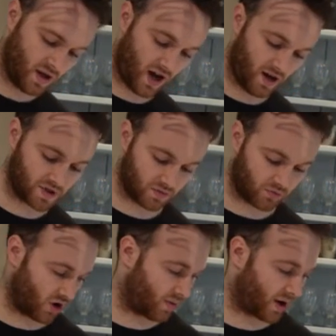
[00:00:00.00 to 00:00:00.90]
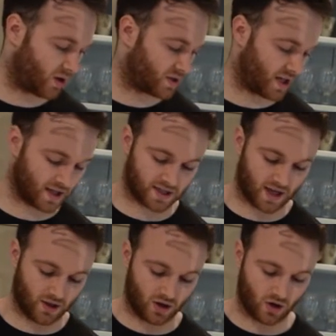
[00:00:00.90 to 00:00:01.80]
some
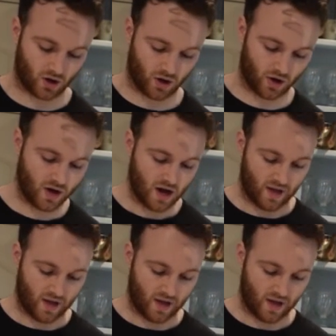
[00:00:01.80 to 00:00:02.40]
probiotics in the yogurt,